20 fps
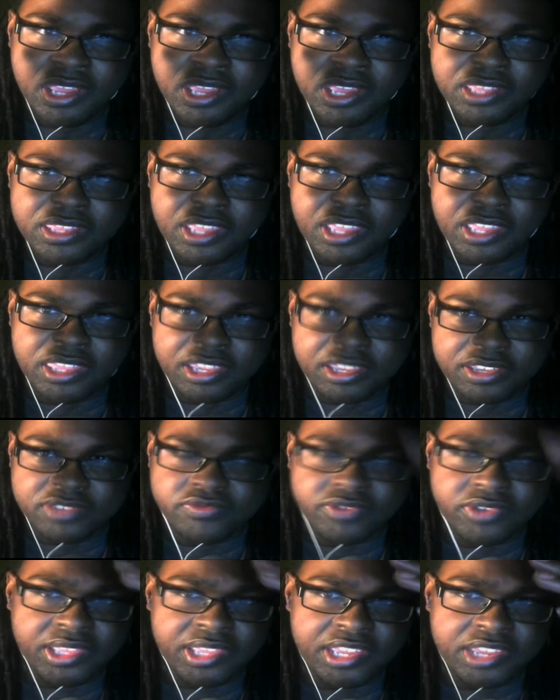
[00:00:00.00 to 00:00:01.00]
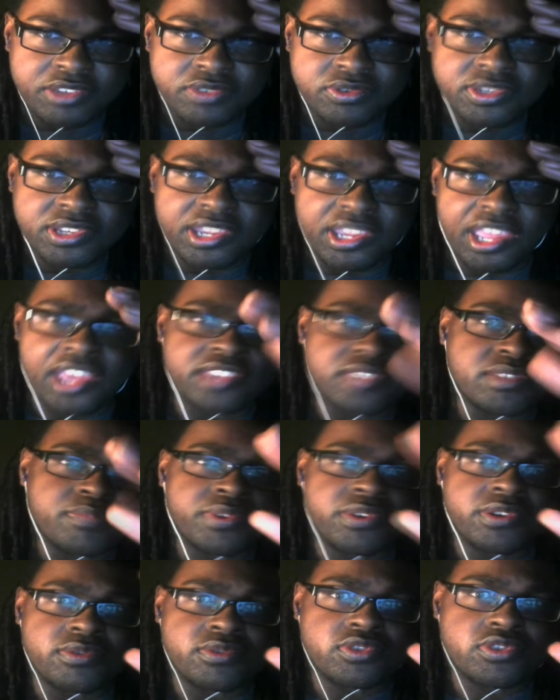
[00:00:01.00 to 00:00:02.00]
that I think is really interesting, as
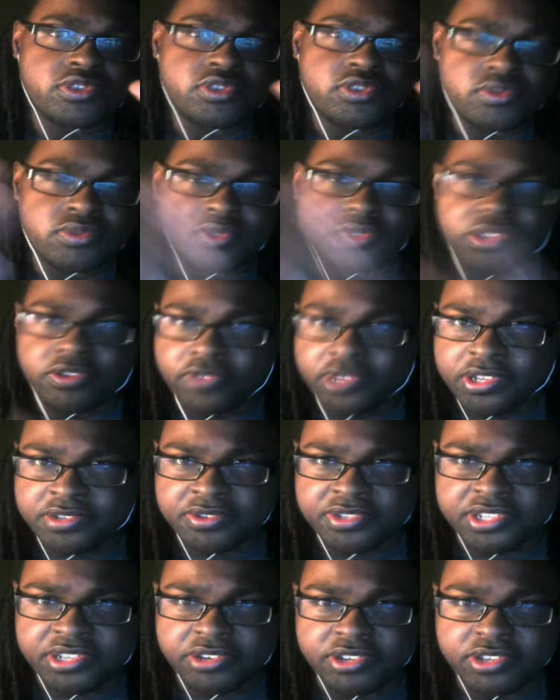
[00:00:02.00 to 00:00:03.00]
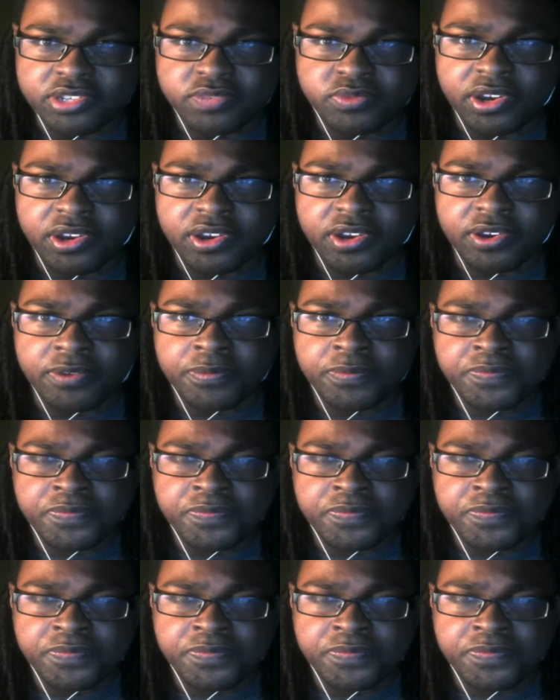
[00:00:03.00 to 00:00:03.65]
opposed to the original series where,